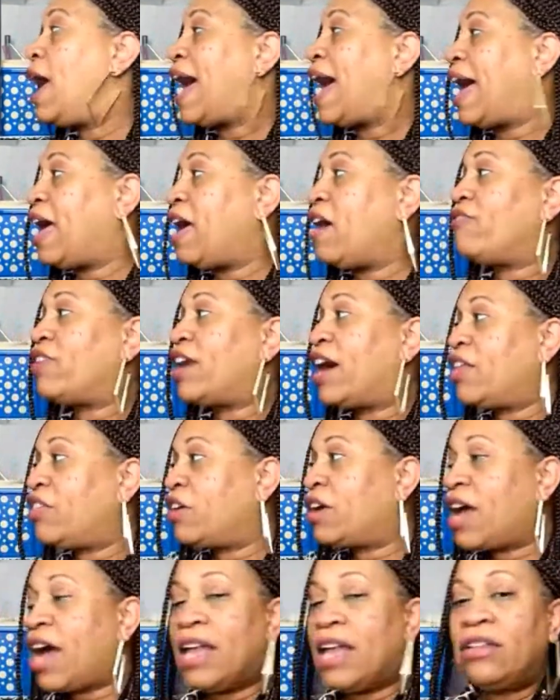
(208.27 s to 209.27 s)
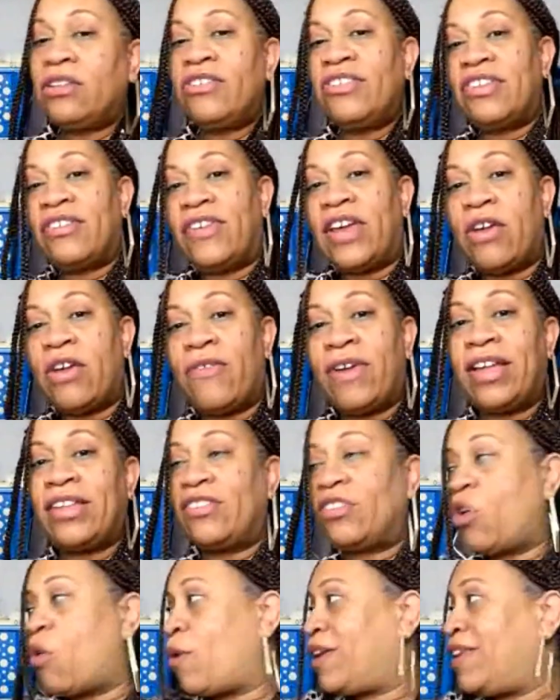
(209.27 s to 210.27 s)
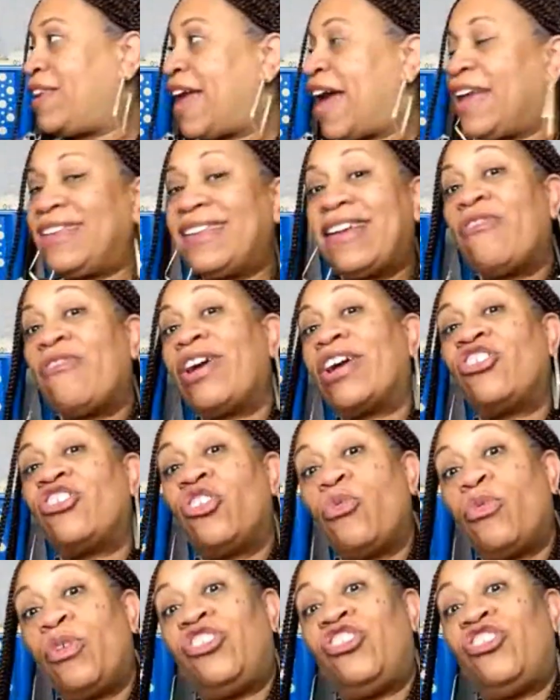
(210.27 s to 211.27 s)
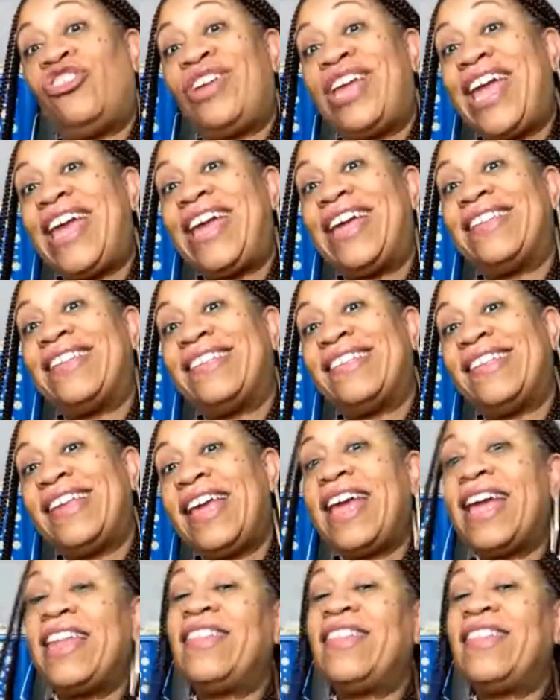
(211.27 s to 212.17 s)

I have other colors of earrings going that direction, which you can't see.